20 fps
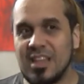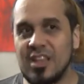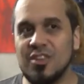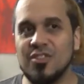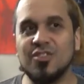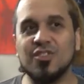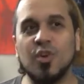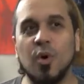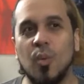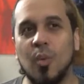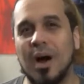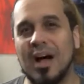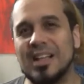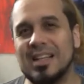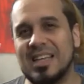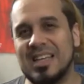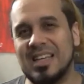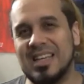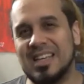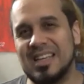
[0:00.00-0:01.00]
So
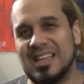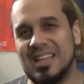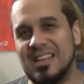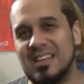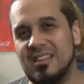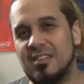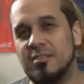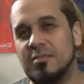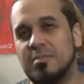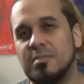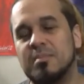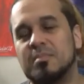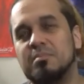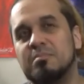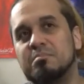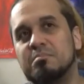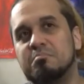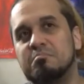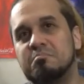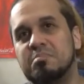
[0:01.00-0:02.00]
while it is
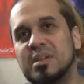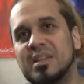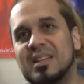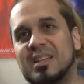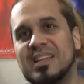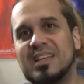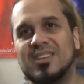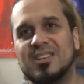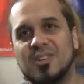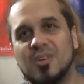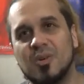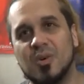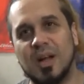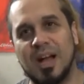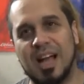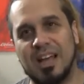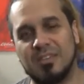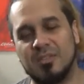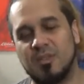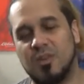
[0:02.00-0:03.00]
political
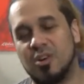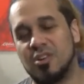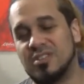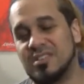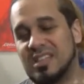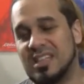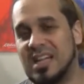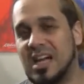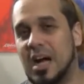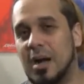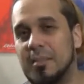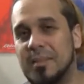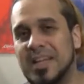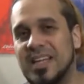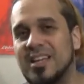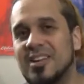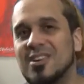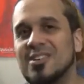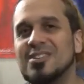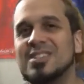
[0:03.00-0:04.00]
as far as the comedy
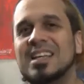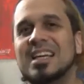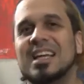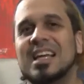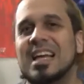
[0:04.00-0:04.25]
goes,